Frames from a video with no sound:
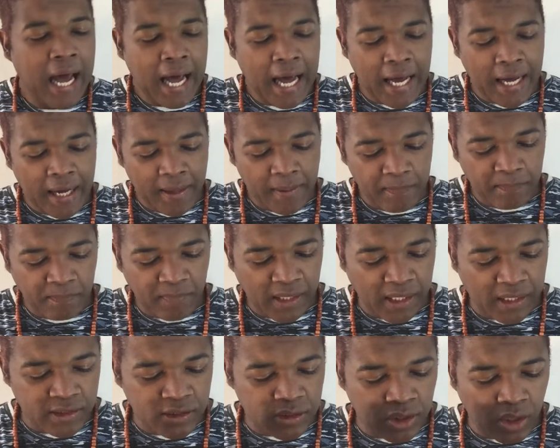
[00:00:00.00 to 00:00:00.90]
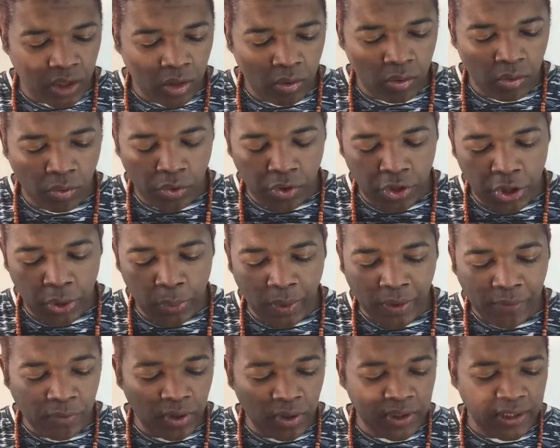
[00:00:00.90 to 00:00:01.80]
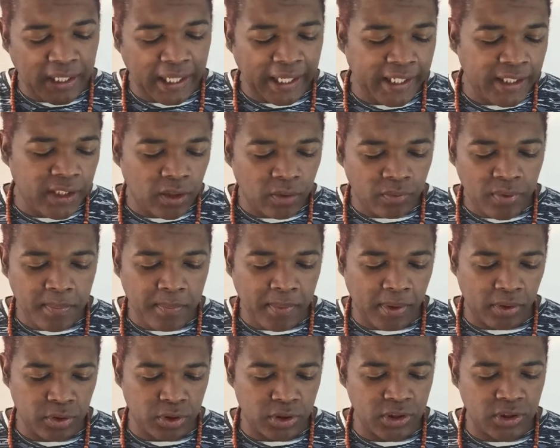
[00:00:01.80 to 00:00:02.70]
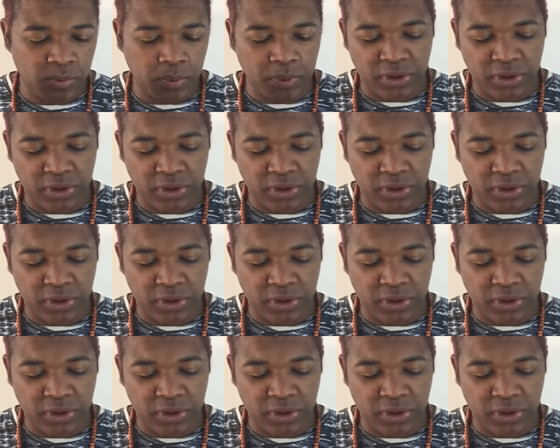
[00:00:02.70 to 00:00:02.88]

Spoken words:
So you have got the Eight of Emotions,